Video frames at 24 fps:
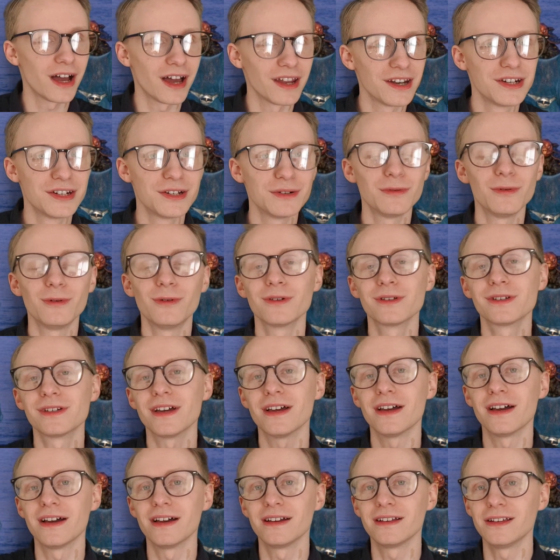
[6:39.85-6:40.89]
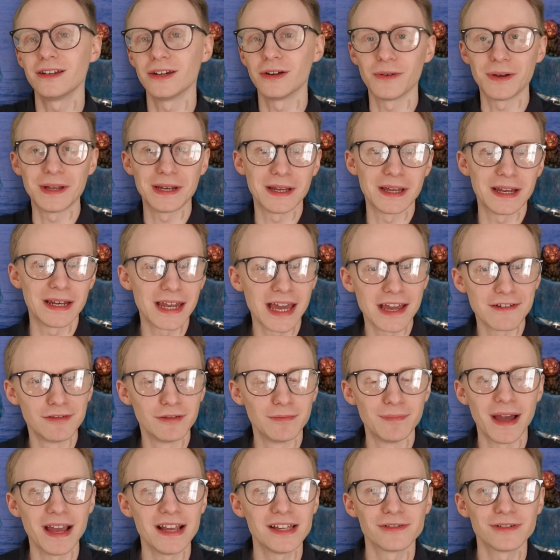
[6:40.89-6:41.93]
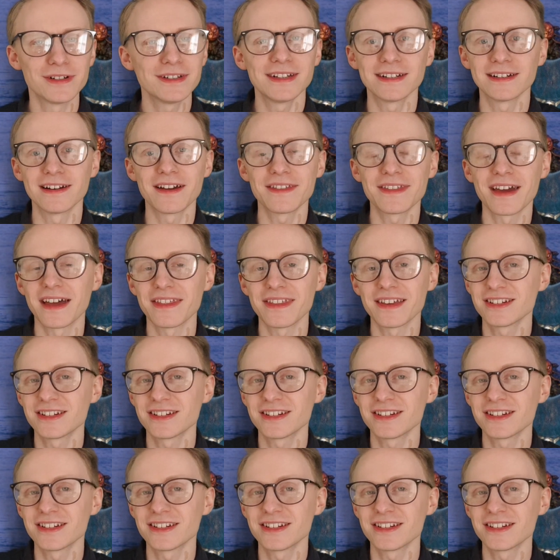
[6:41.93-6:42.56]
underwater, you know, in a naval base or anything like that.